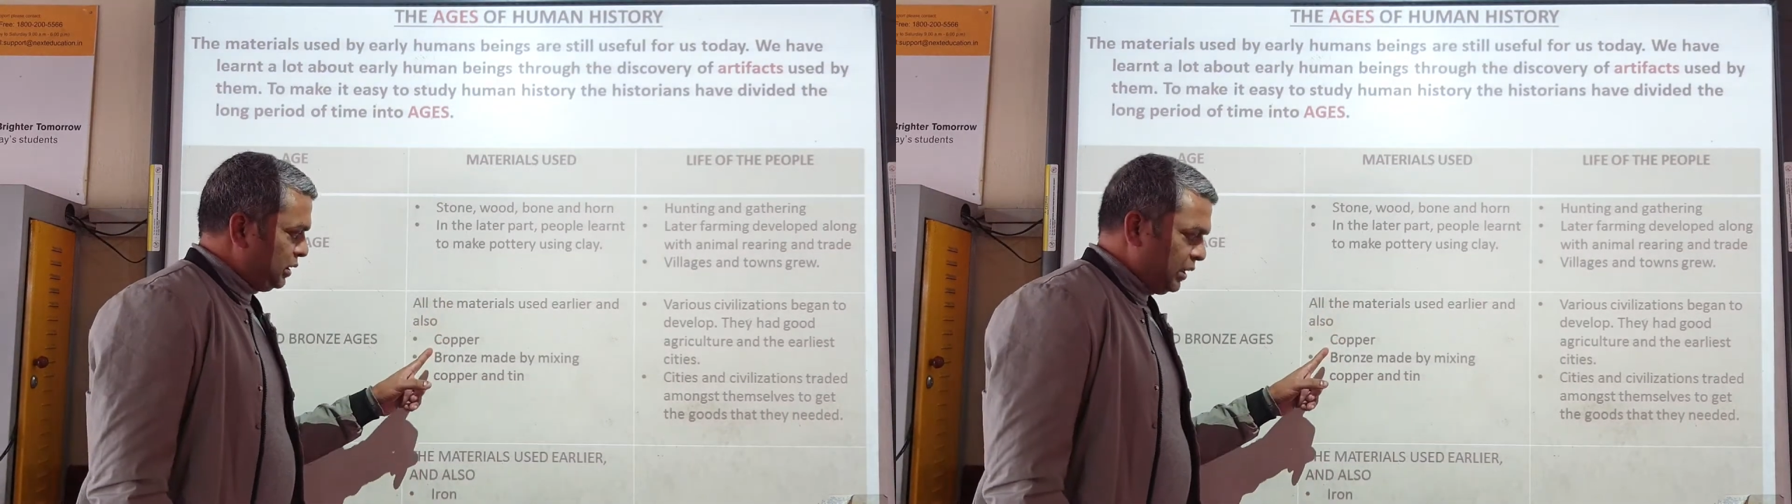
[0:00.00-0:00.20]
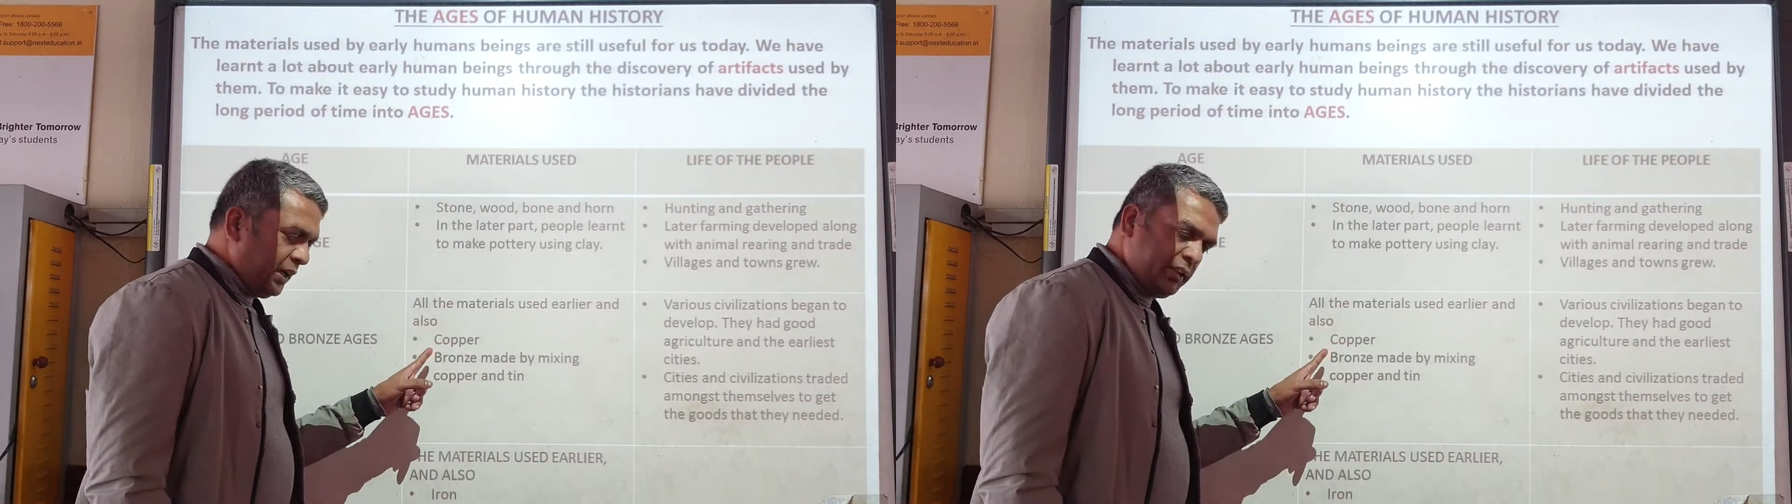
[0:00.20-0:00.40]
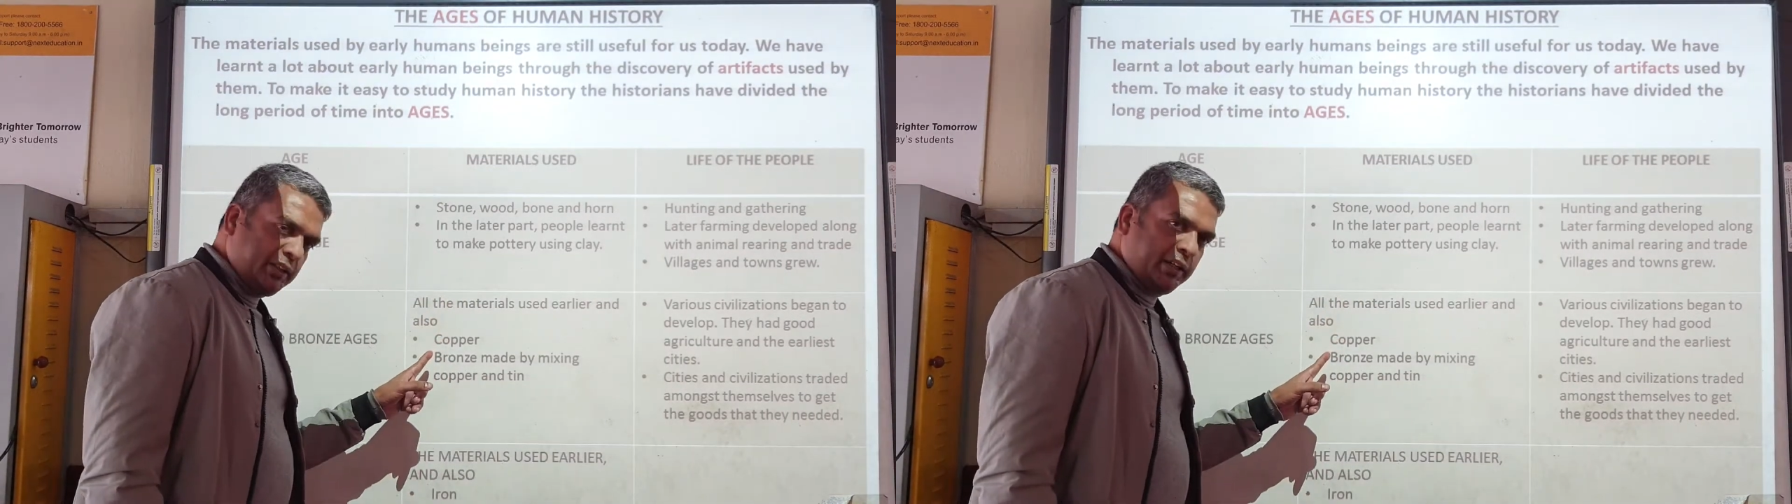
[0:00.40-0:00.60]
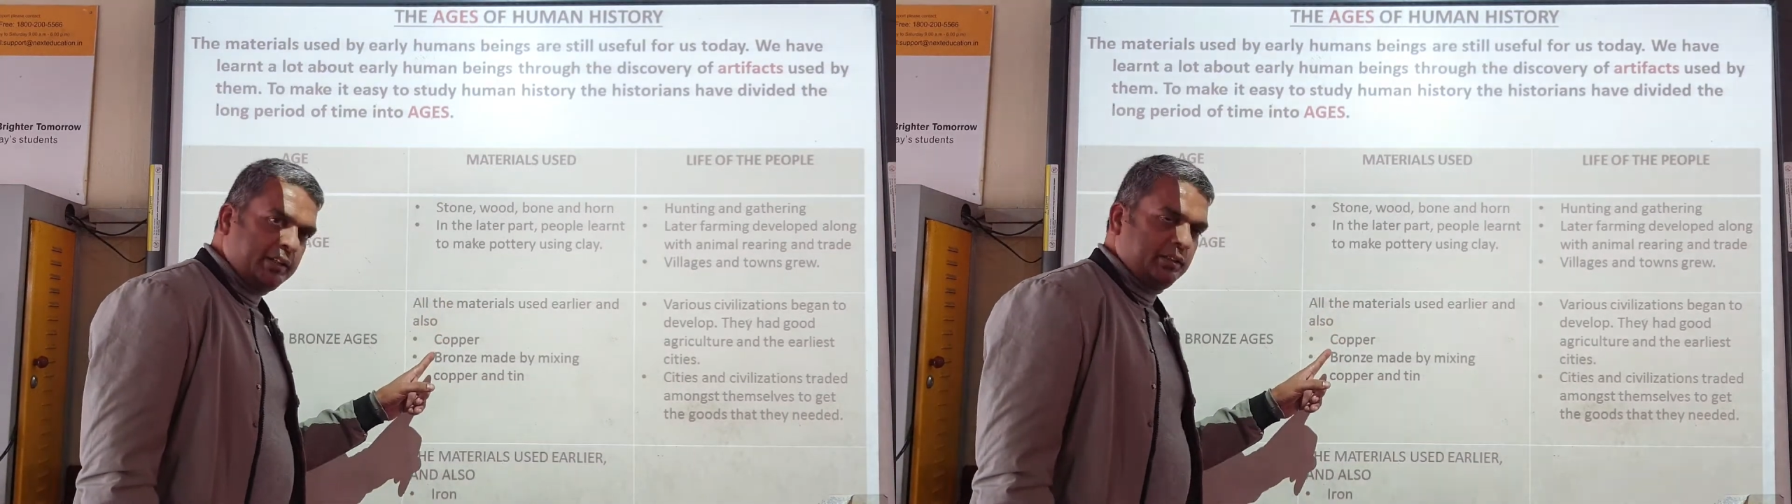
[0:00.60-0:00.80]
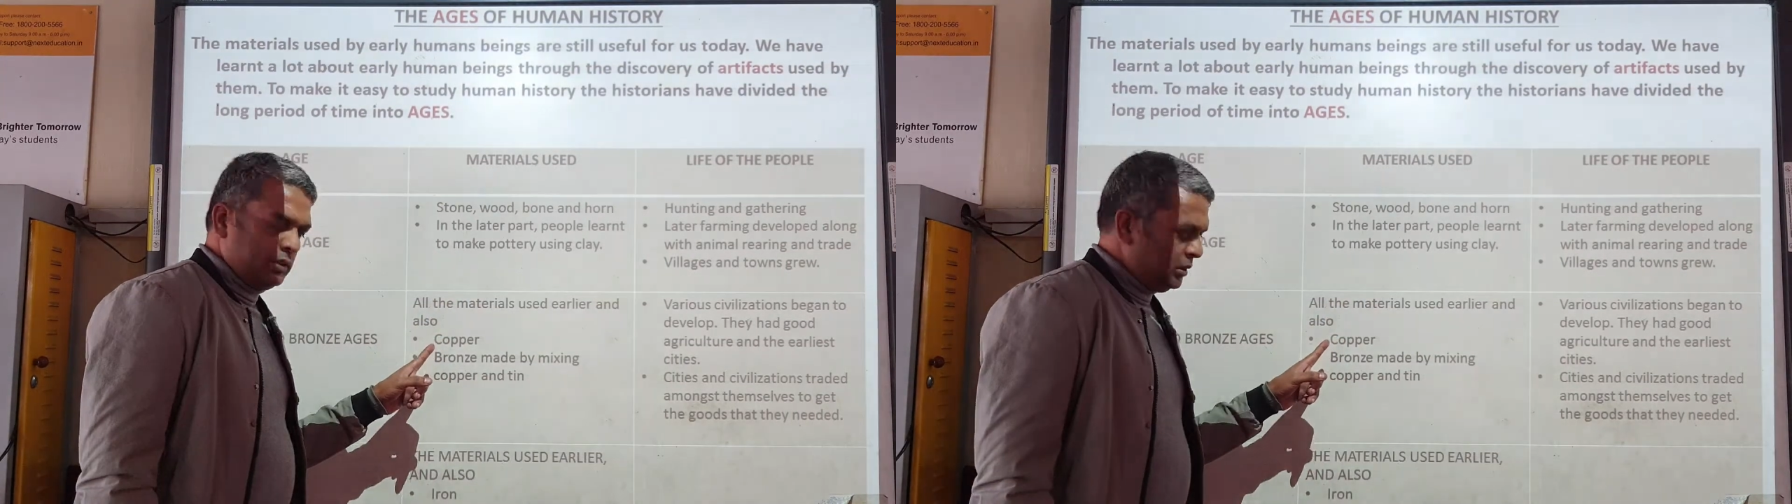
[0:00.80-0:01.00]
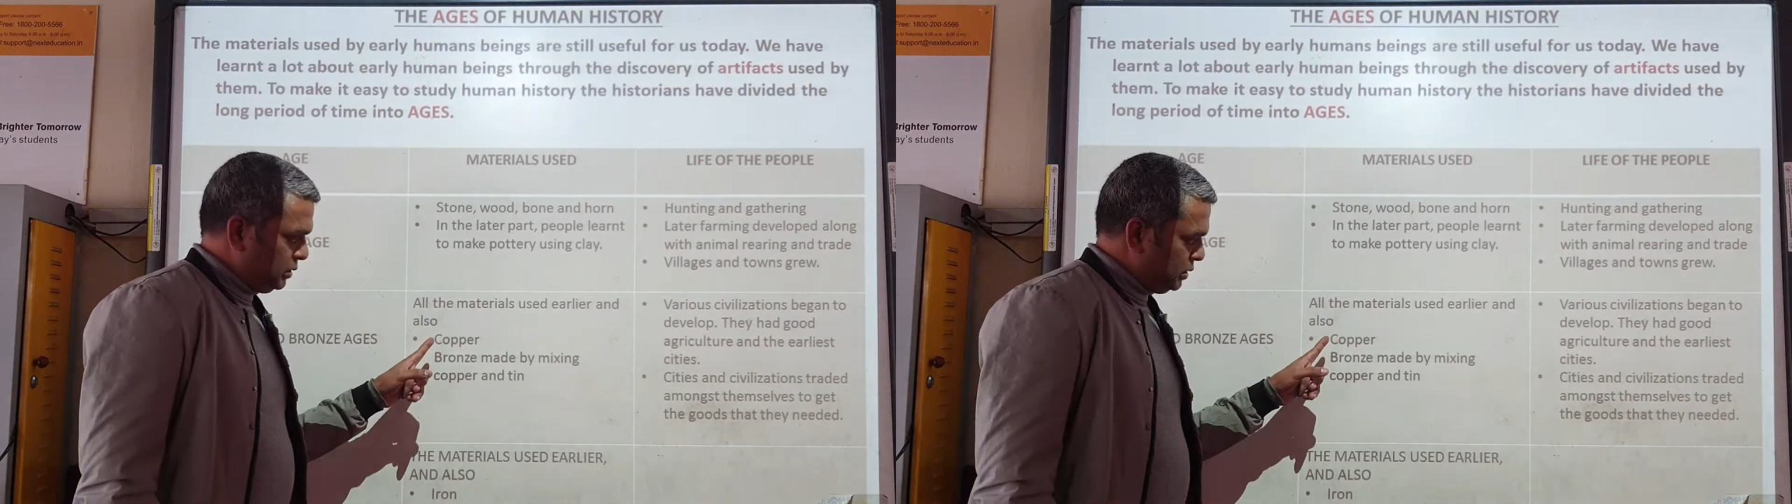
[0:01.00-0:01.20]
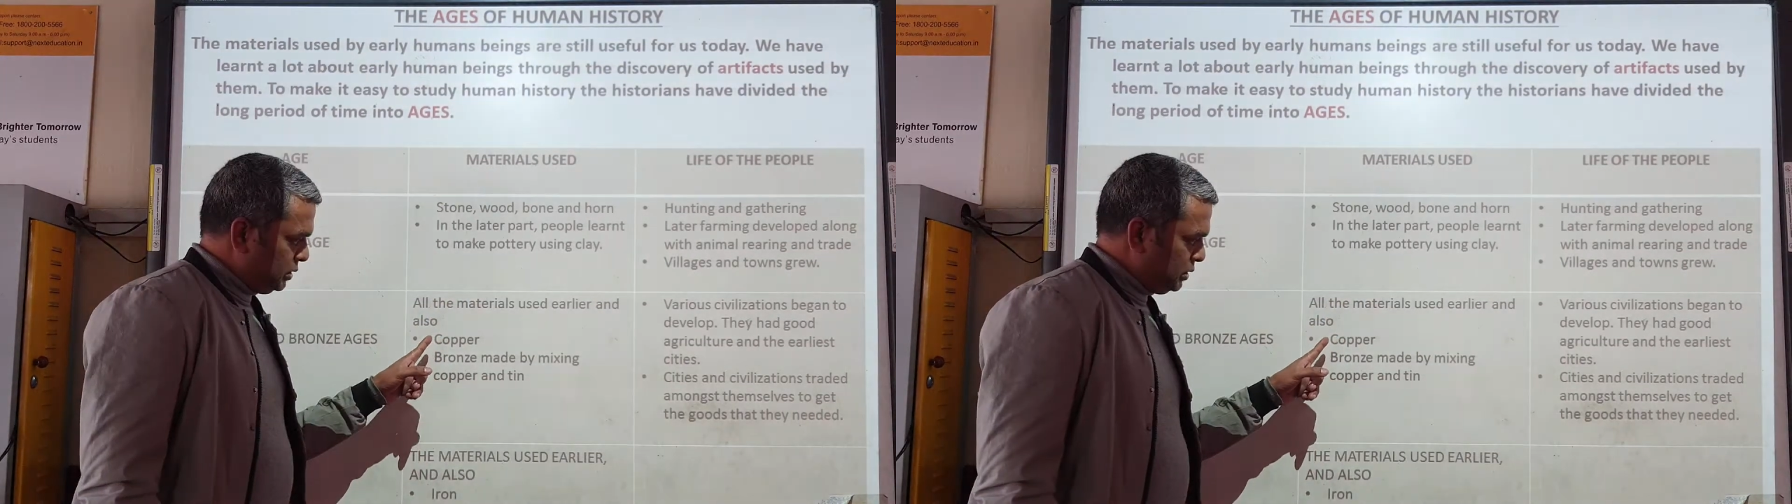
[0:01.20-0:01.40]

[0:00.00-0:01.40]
And then